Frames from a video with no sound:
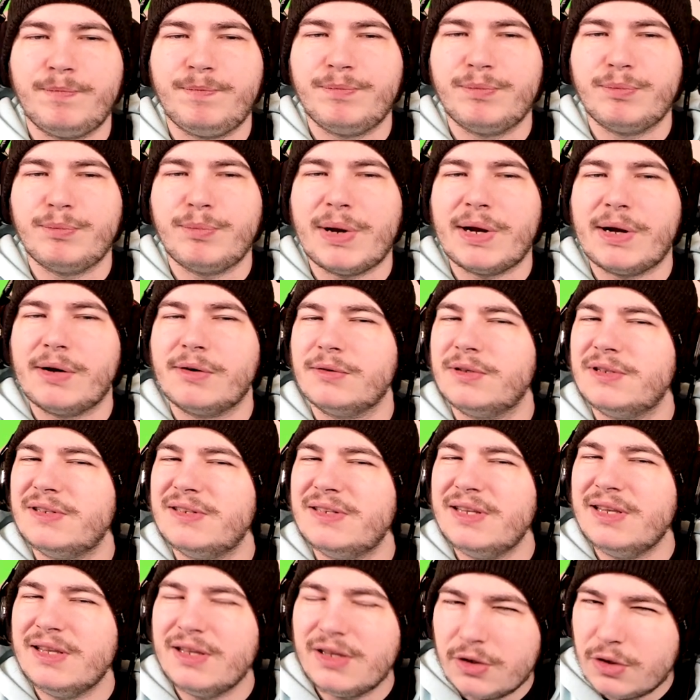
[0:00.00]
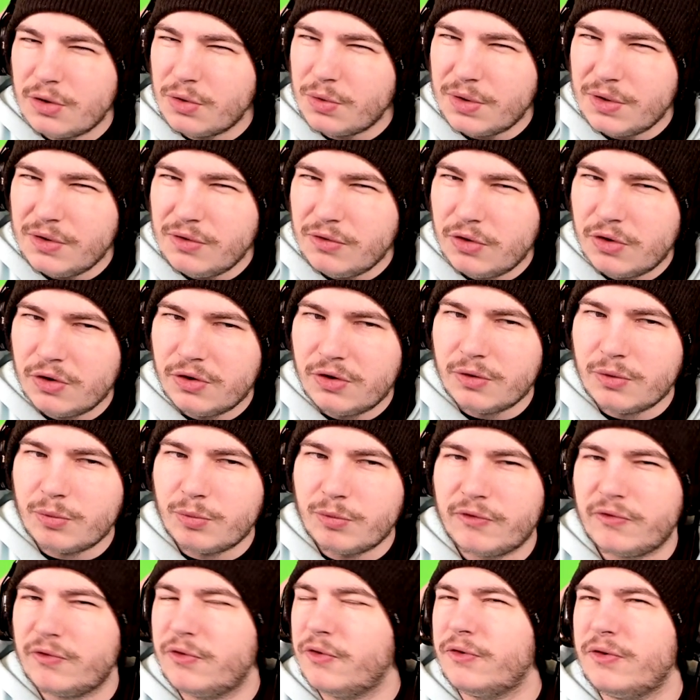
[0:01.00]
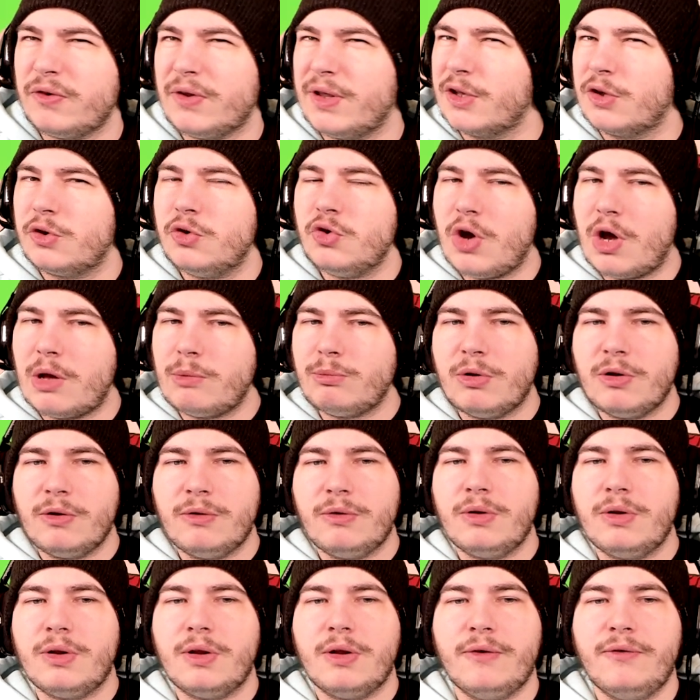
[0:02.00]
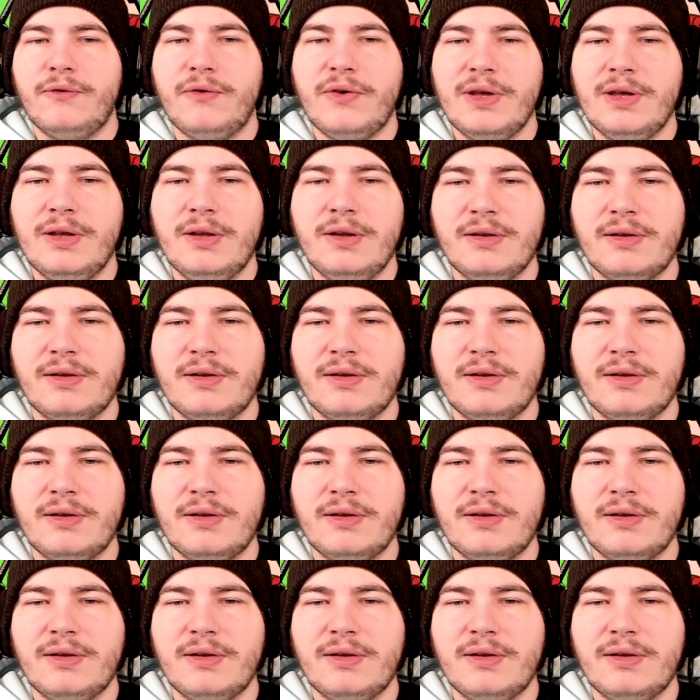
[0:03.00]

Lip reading: particularly good with just normal things.